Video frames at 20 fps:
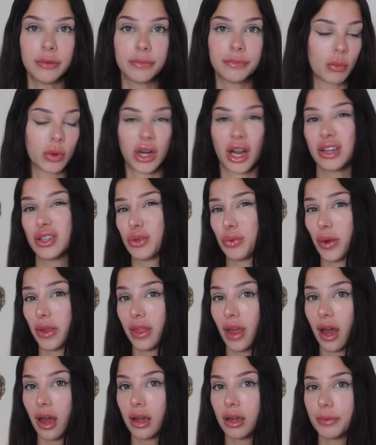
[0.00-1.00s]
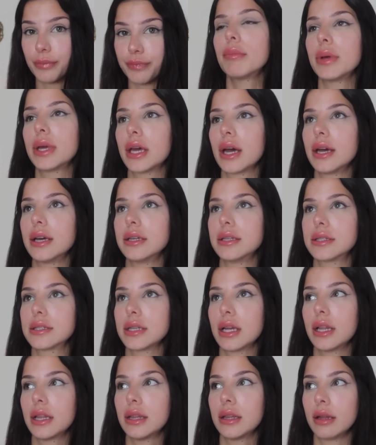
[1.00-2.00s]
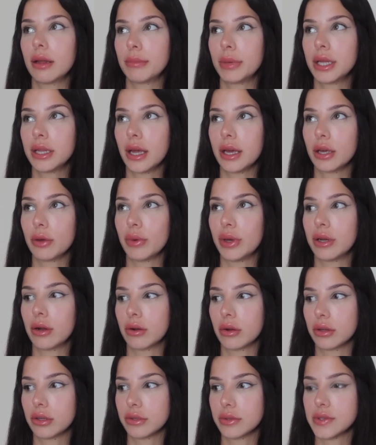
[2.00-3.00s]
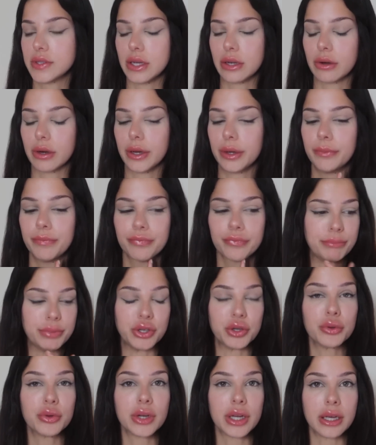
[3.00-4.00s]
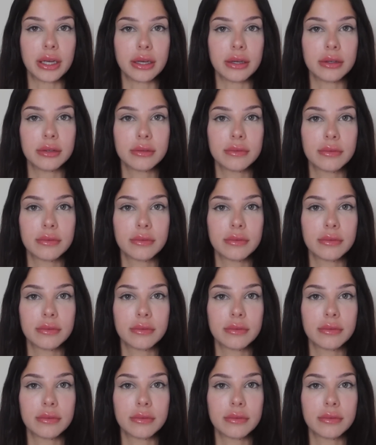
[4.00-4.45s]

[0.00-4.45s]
We're not doing that because let me let you in on a little secret. Beauty